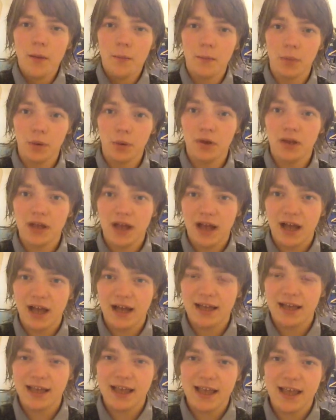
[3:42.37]
But
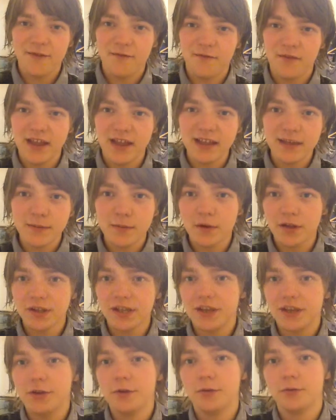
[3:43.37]
if
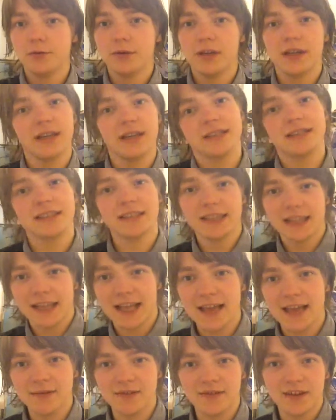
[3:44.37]
anybody who is in the
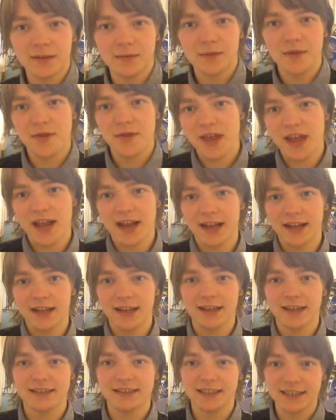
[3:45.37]
game development thing
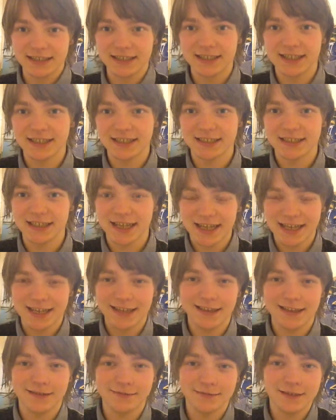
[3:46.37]
sees this,
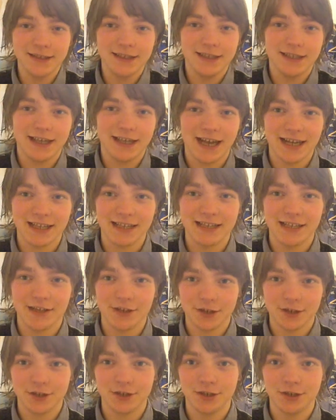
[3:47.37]
I really highly
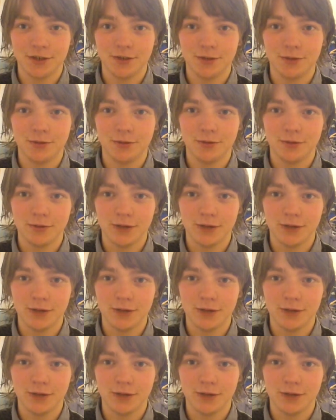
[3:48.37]
urge you,